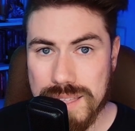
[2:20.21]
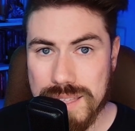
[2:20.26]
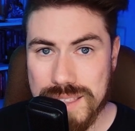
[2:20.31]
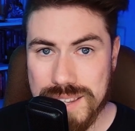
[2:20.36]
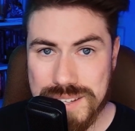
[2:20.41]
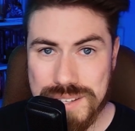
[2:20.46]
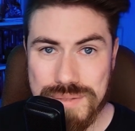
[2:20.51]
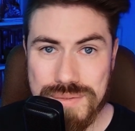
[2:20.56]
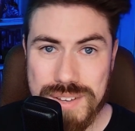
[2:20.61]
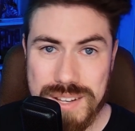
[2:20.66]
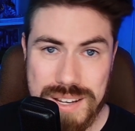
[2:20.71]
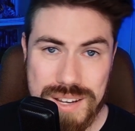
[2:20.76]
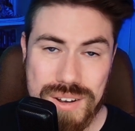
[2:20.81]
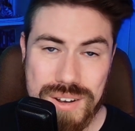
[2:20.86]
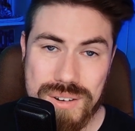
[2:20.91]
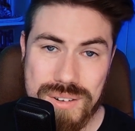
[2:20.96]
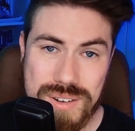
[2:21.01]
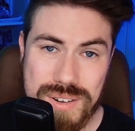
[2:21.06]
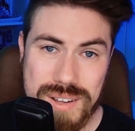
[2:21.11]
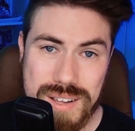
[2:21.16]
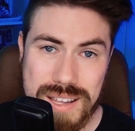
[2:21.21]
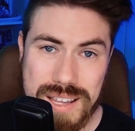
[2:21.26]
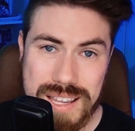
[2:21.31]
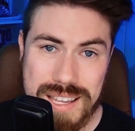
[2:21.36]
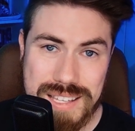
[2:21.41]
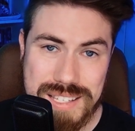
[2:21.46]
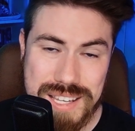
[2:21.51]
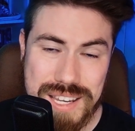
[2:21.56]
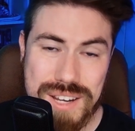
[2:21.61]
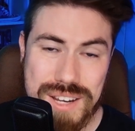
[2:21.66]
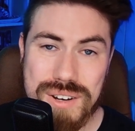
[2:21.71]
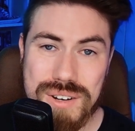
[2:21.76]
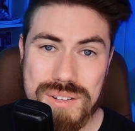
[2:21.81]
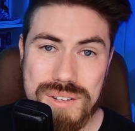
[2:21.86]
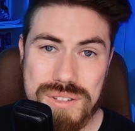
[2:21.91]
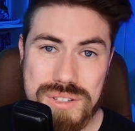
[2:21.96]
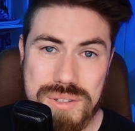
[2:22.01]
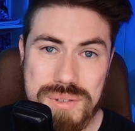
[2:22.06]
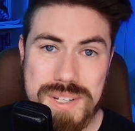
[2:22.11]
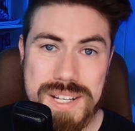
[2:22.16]
this video is
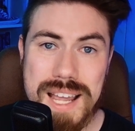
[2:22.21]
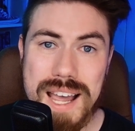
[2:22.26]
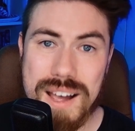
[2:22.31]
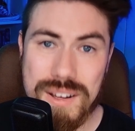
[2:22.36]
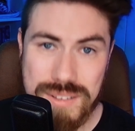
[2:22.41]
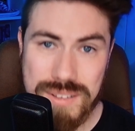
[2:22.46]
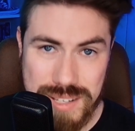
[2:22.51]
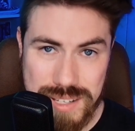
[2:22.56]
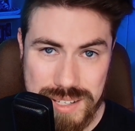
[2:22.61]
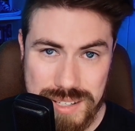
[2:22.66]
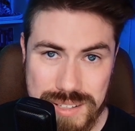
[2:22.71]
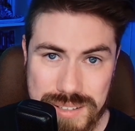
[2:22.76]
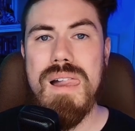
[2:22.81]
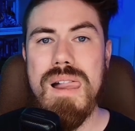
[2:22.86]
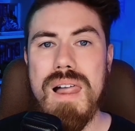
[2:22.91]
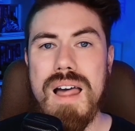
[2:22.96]
here to announce